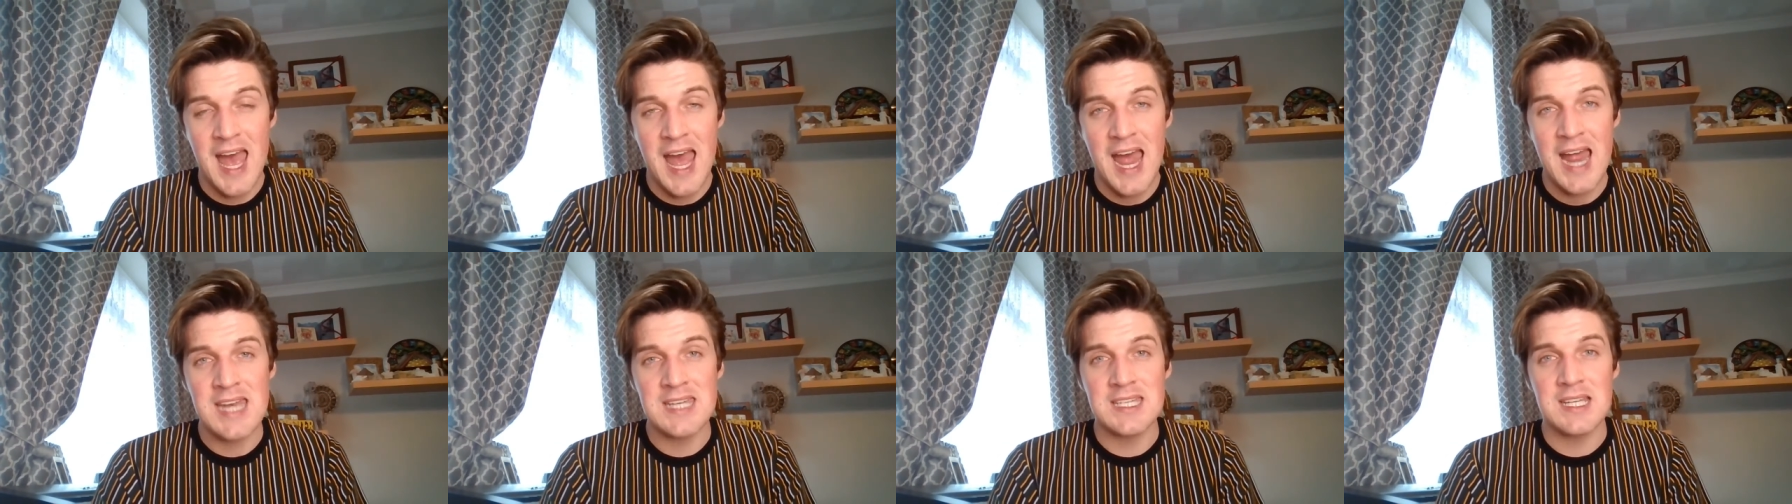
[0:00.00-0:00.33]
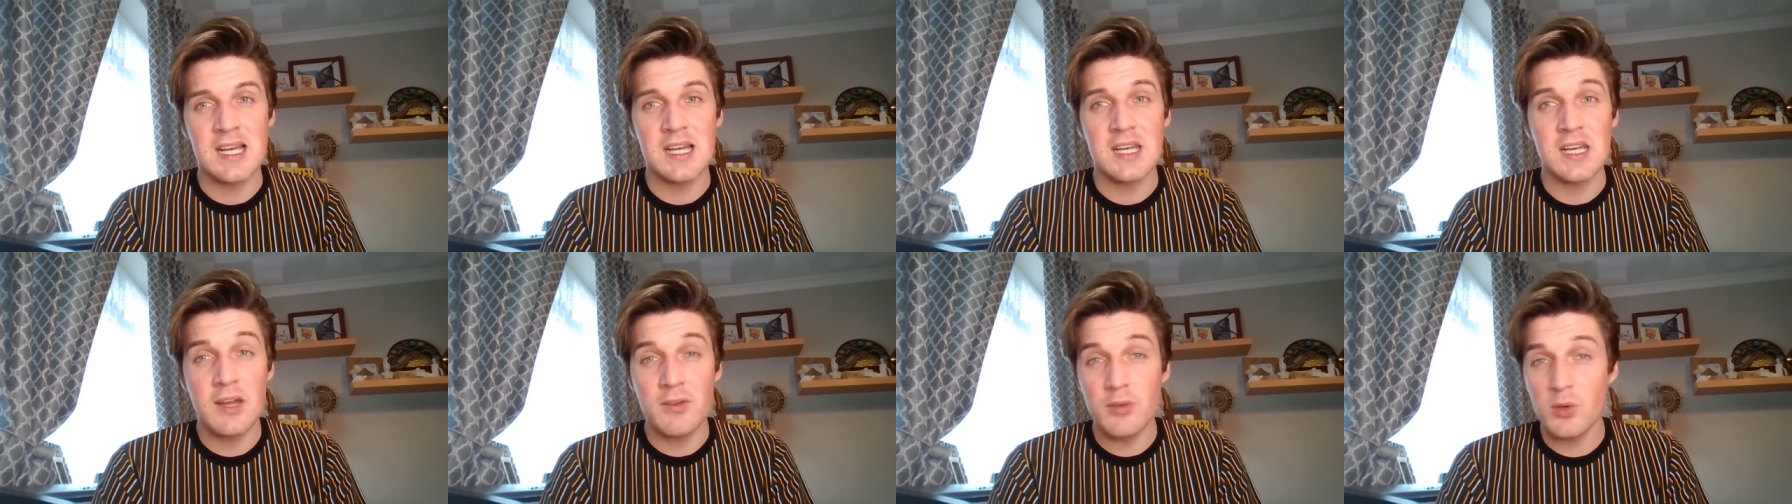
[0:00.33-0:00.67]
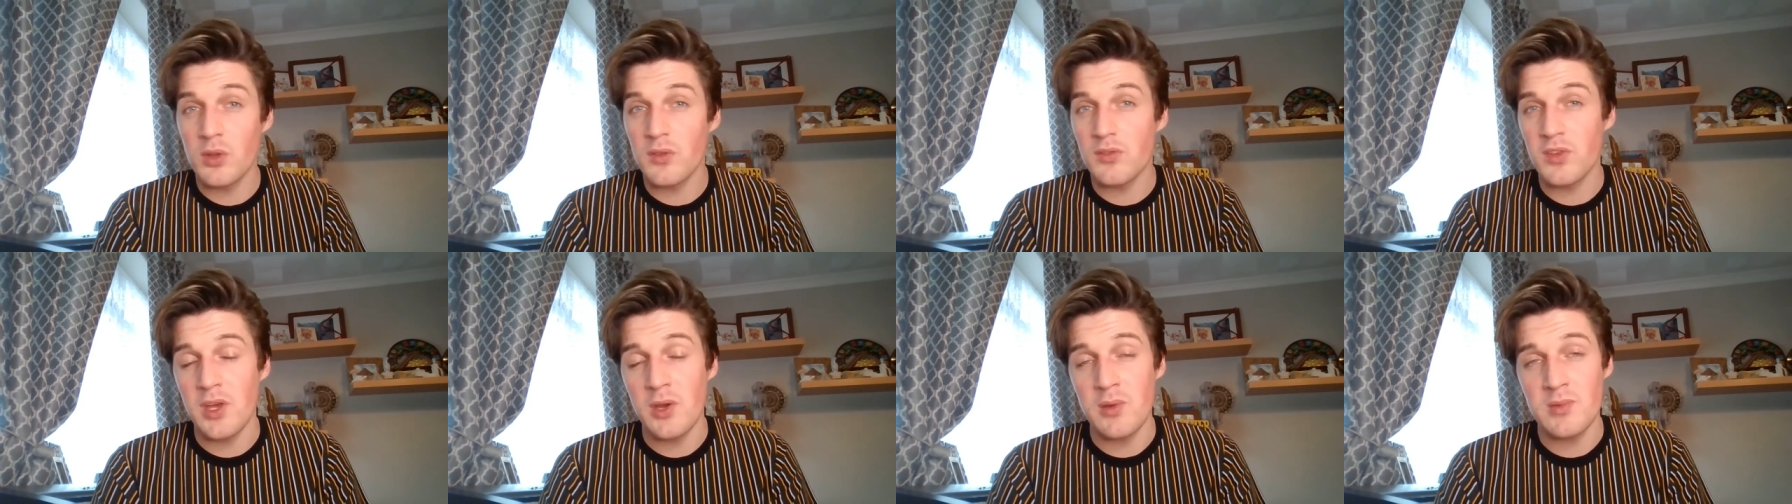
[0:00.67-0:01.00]
and I love
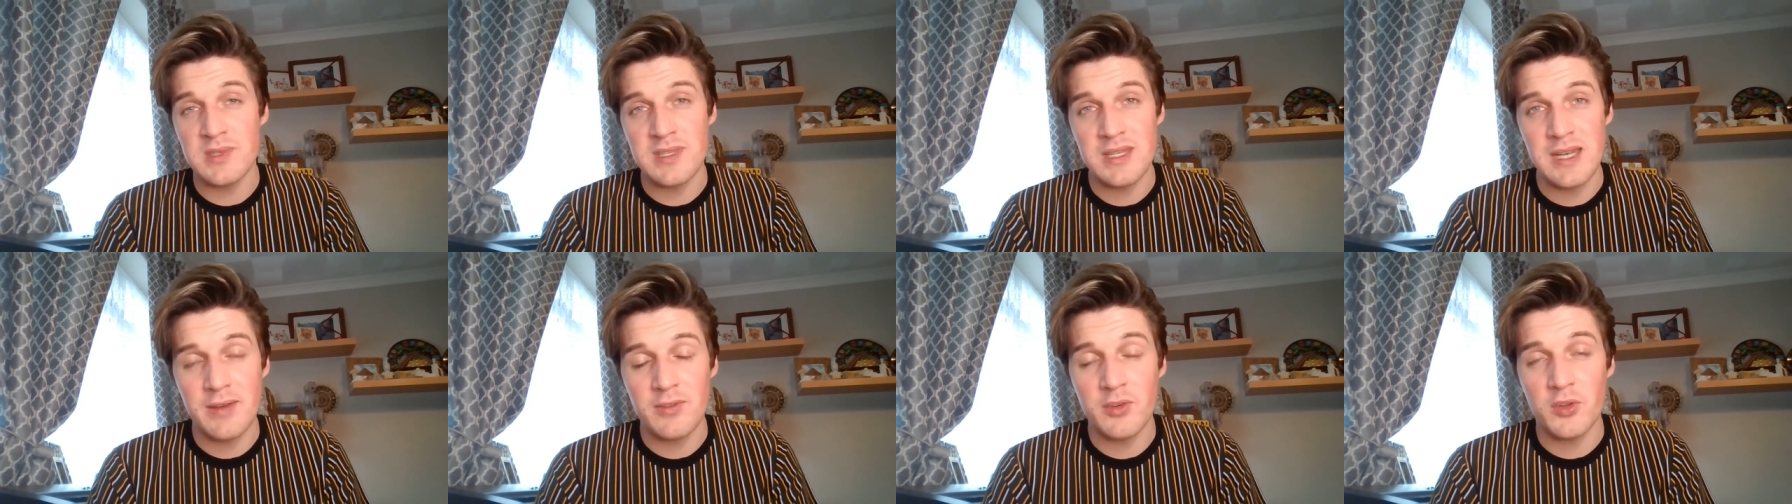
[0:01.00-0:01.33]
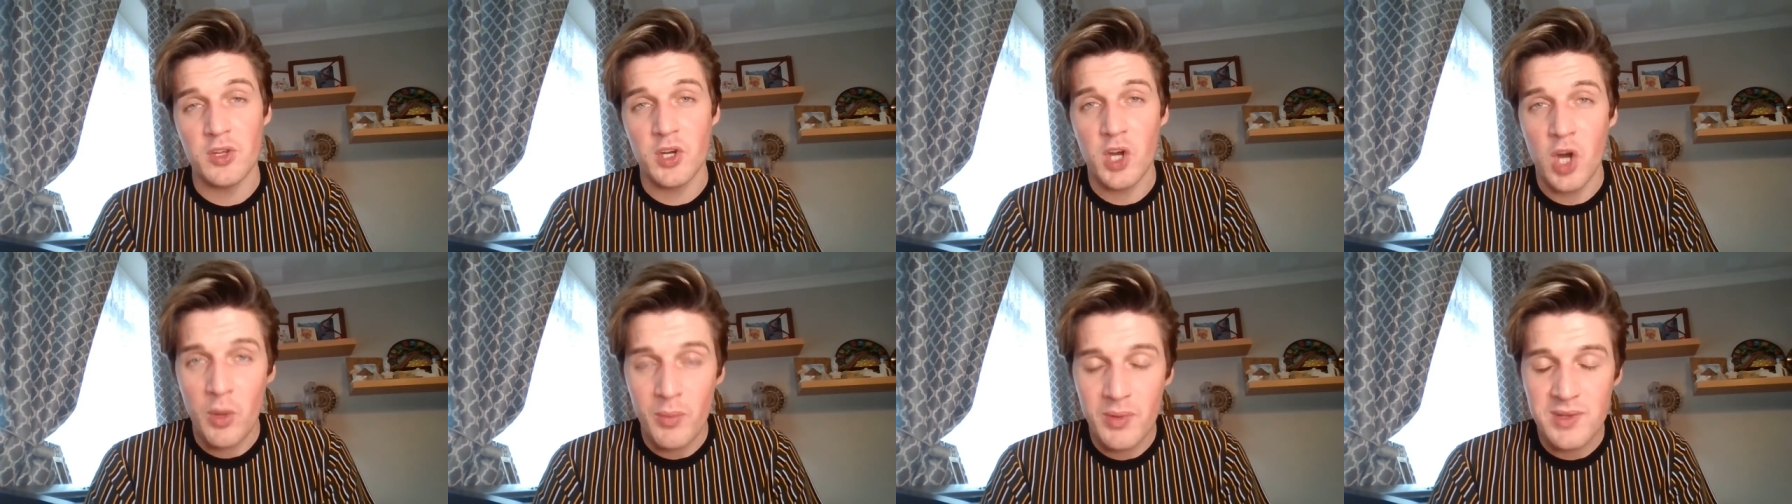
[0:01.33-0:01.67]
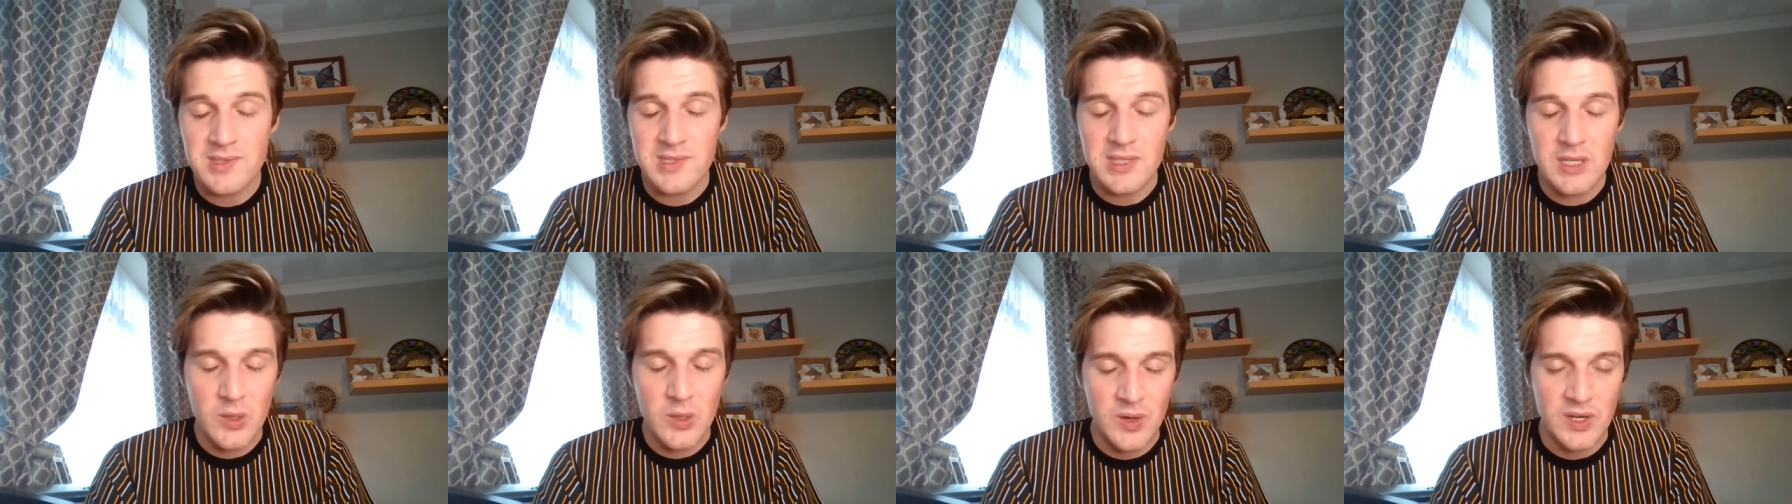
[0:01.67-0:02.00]
all the views and love all the
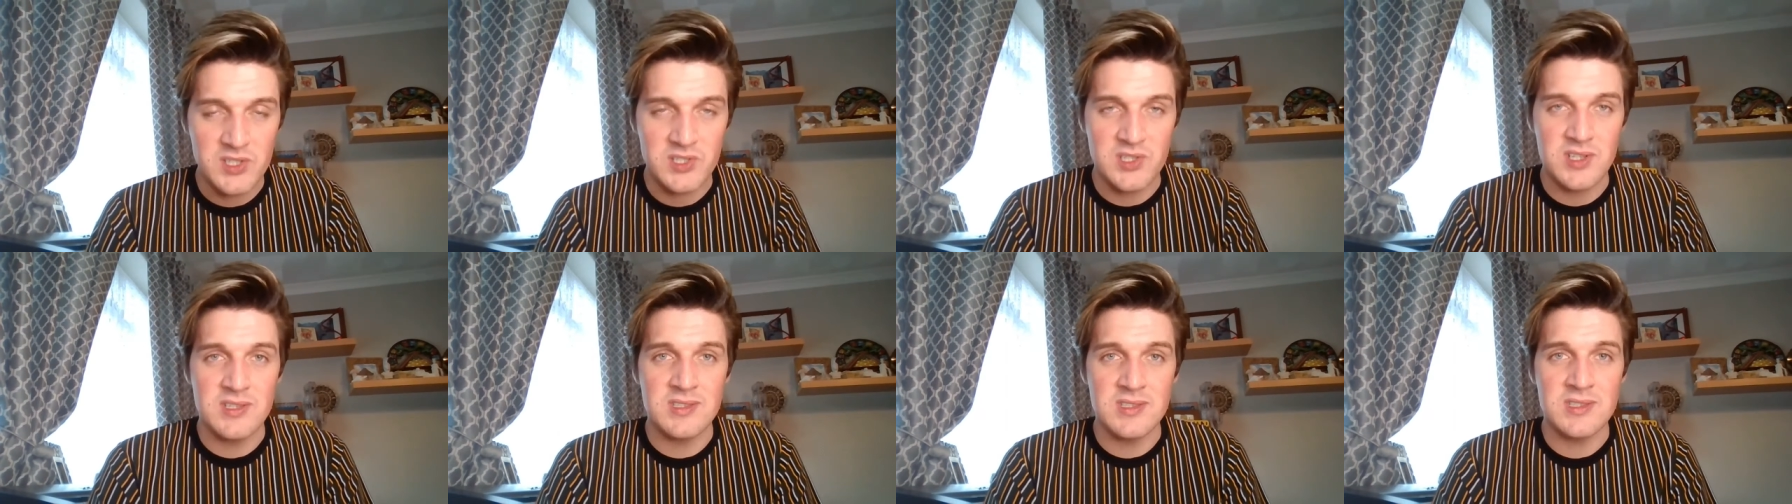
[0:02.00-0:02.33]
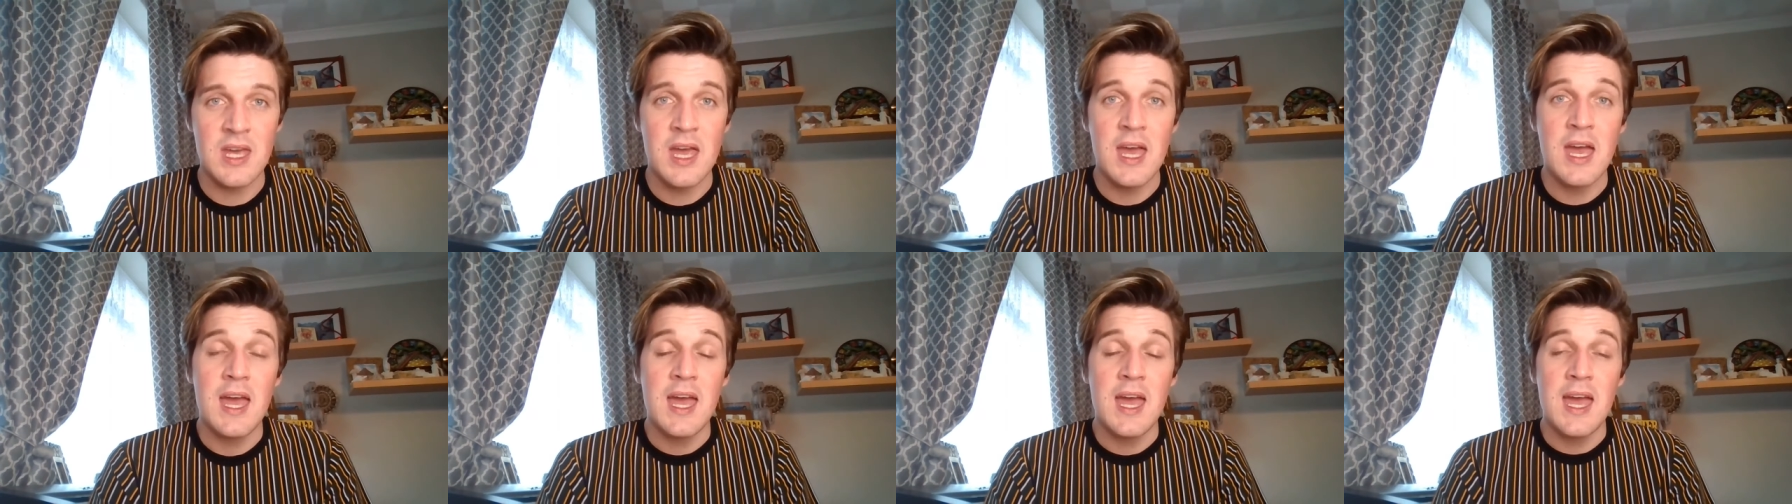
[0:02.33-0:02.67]
comments and questions.